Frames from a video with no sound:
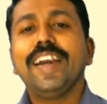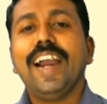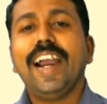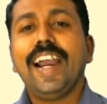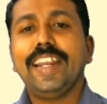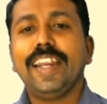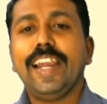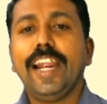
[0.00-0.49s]

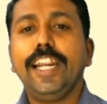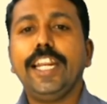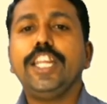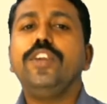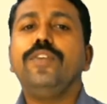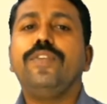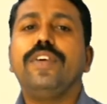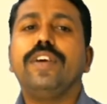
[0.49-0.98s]
and
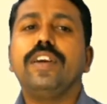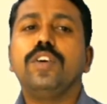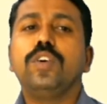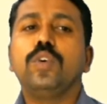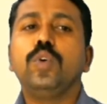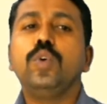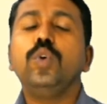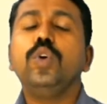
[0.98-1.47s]
identify
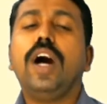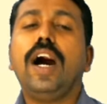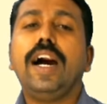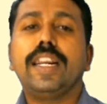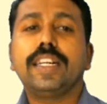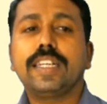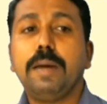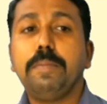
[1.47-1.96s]
who
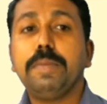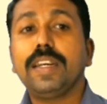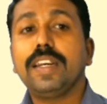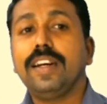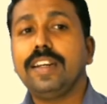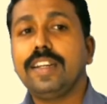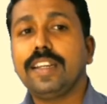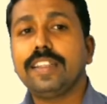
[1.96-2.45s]
are coming
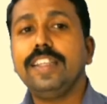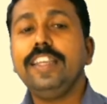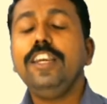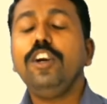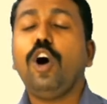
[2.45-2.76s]
under the